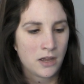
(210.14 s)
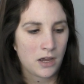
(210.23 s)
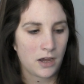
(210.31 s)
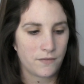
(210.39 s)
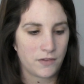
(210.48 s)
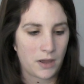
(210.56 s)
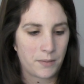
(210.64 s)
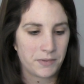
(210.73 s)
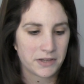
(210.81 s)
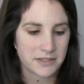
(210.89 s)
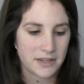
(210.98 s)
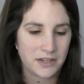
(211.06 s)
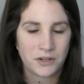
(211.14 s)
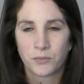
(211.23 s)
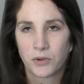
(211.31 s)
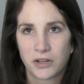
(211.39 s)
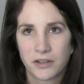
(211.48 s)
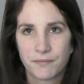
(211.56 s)
of them because I didn't
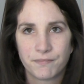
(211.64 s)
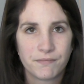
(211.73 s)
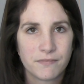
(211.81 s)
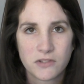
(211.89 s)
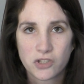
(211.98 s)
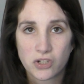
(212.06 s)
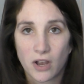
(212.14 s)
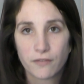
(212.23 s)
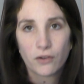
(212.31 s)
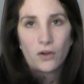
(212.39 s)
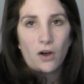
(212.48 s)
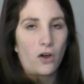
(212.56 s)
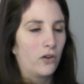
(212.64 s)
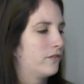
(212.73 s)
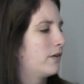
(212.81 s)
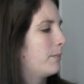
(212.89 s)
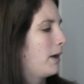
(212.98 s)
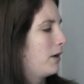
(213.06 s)
want to shuffle all of
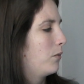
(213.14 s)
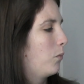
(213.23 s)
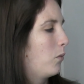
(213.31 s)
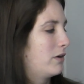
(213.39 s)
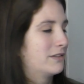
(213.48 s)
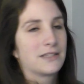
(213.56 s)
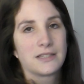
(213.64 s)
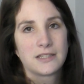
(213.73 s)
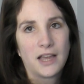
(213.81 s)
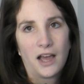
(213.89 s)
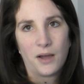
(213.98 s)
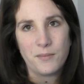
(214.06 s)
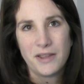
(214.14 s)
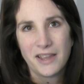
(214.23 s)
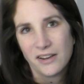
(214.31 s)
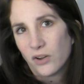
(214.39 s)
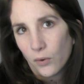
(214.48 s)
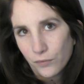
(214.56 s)
them at once, um,
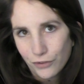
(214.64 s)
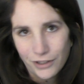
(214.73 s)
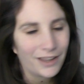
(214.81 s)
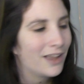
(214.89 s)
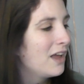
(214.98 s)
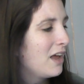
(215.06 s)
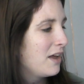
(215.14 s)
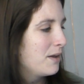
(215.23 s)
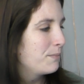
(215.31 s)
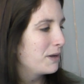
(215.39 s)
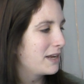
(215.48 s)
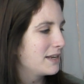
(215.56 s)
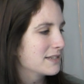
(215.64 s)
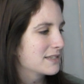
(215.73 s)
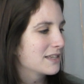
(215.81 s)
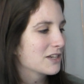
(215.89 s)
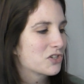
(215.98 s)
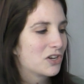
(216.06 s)
and hopefully picking a
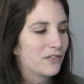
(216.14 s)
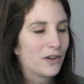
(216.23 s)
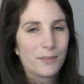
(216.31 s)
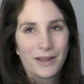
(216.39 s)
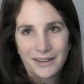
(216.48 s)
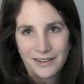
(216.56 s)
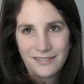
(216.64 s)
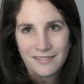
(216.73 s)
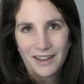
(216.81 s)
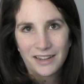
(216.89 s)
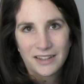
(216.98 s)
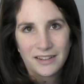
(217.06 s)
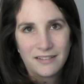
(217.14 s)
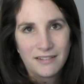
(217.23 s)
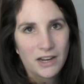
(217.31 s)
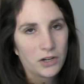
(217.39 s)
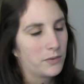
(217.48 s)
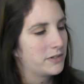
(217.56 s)
selection of them, I can, I can
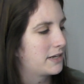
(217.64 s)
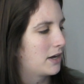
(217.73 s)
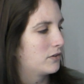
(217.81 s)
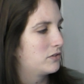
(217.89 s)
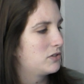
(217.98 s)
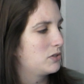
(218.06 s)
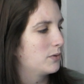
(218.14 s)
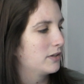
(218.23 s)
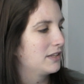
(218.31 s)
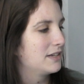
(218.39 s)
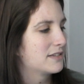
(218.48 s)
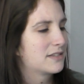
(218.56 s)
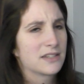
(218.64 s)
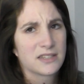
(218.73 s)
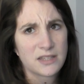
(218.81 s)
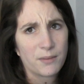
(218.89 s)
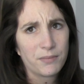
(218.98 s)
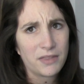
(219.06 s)
narrow it down to at least
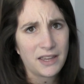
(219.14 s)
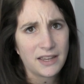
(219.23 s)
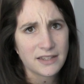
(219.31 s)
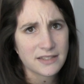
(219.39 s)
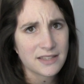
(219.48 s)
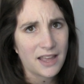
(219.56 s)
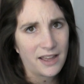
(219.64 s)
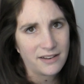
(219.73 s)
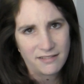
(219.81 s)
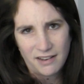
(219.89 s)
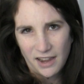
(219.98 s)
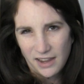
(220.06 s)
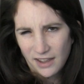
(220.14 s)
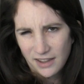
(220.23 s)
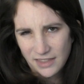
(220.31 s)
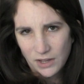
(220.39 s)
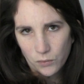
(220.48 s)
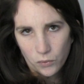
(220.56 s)
some things that I, I
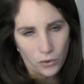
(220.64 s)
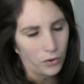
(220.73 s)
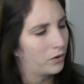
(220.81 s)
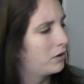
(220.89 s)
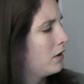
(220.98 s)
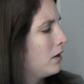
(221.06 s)
think will